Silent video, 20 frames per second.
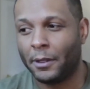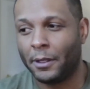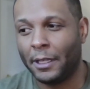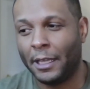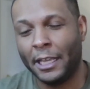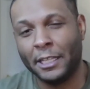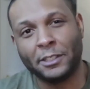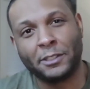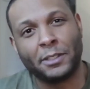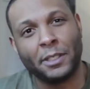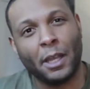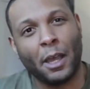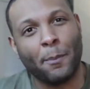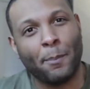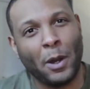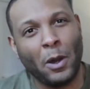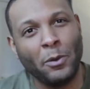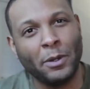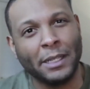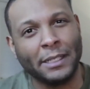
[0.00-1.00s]
his
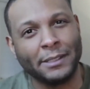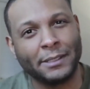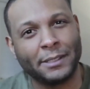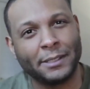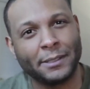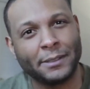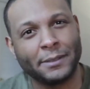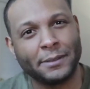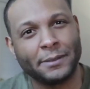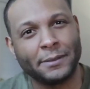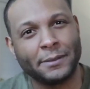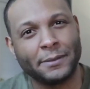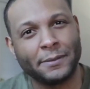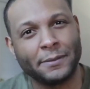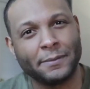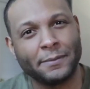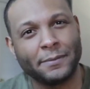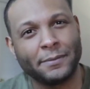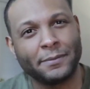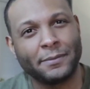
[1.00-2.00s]
opponent
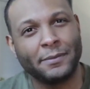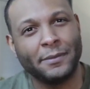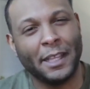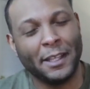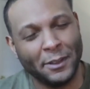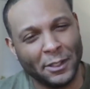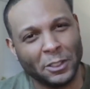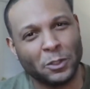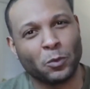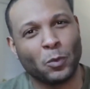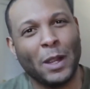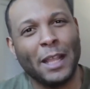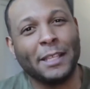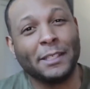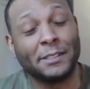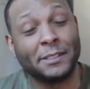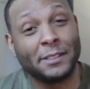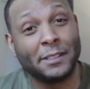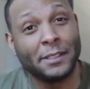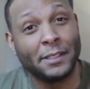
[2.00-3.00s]
in this
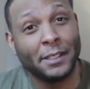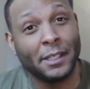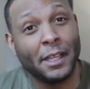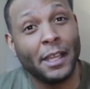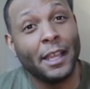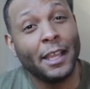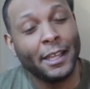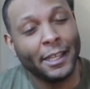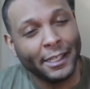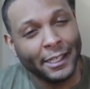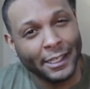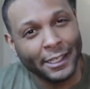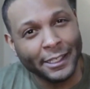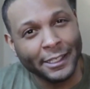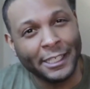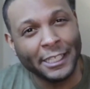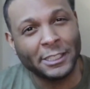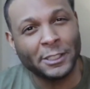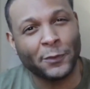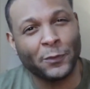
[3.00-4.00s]
race
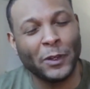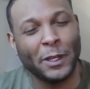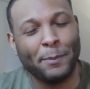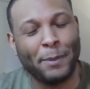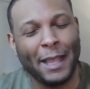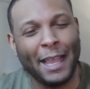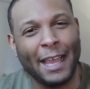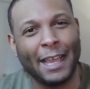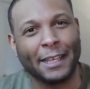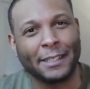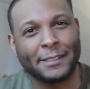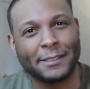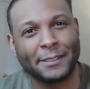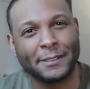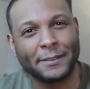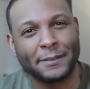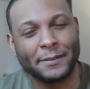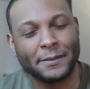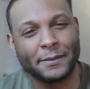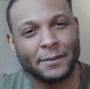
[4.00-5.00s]
gets a free pass.
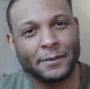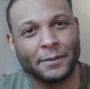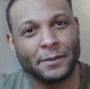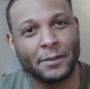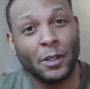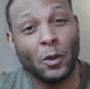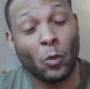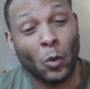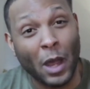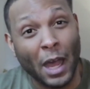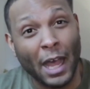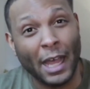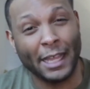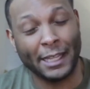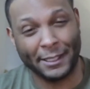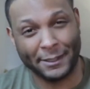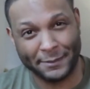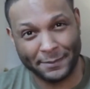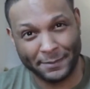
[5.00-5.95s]
Why?